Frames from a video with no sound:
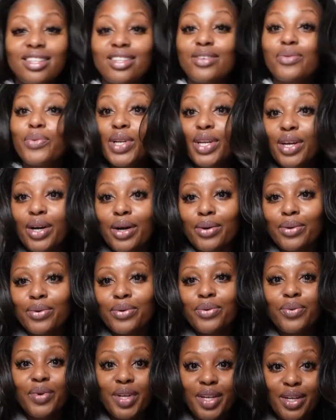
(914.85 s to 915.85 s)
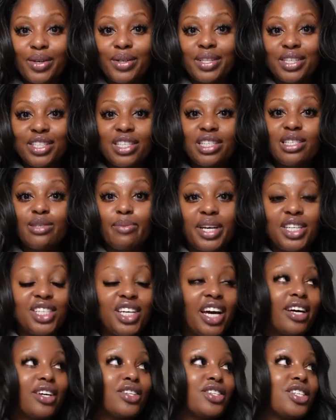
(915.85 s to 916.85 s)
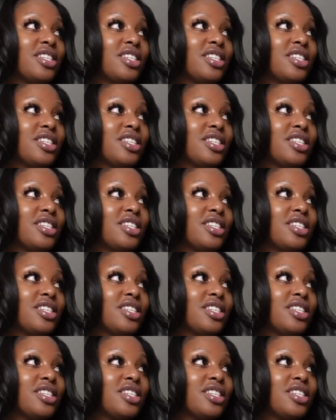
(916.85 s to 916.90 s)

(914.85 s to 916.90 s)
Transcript: We know that she's my child.